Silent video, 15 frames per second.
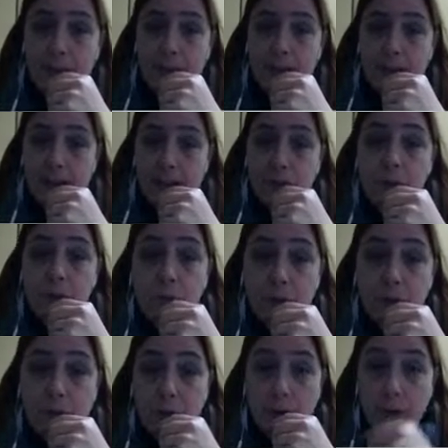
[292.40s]
succession will
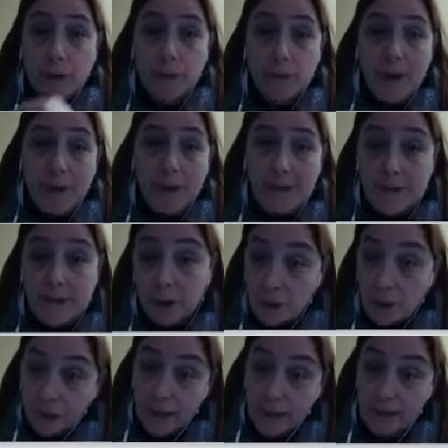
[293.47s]
start with your
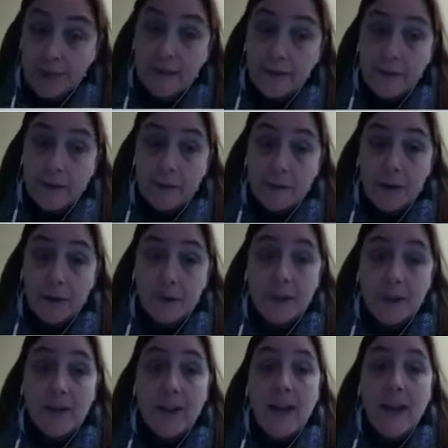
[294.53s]
pioneers, your lichens and
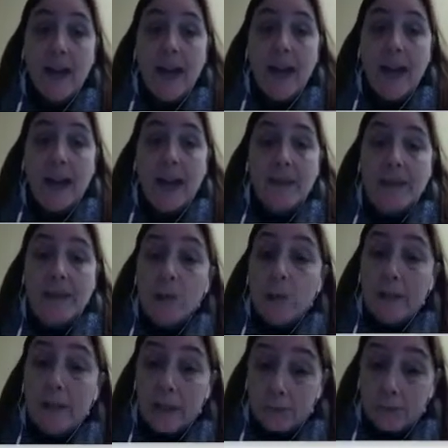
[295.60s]
mosses, and then you
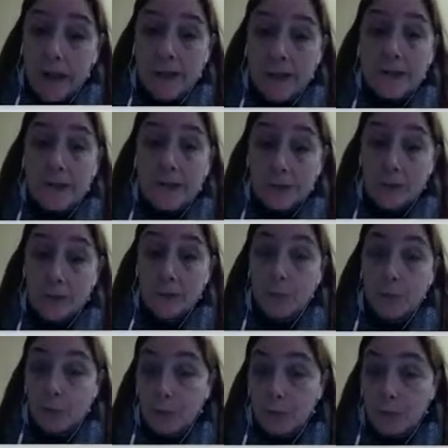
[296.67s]
will get grasses,
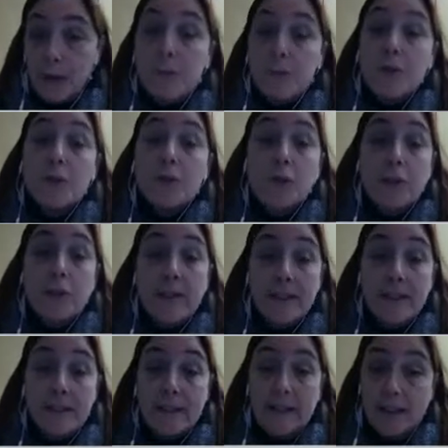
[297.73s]
herbs, shrubs, tree
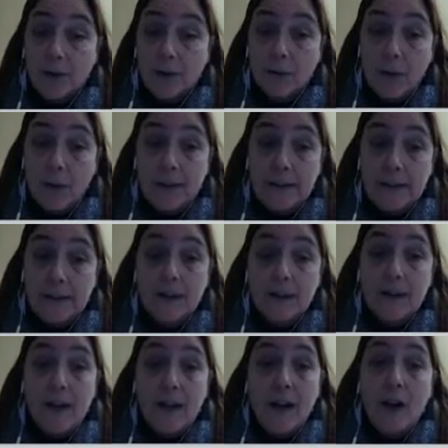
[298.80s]
seedlings growing
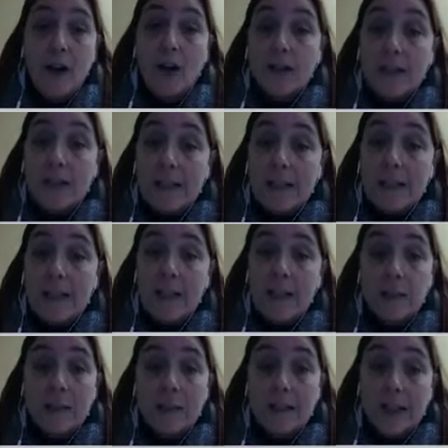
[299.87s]
there. Ultimately,
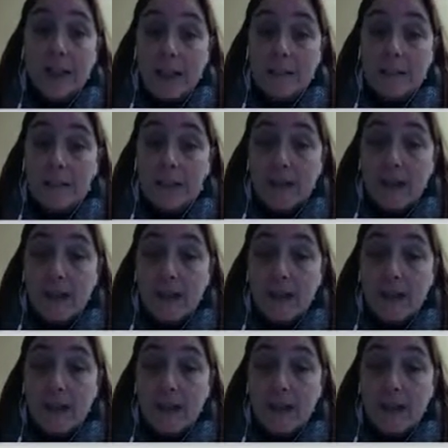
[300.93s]
you can get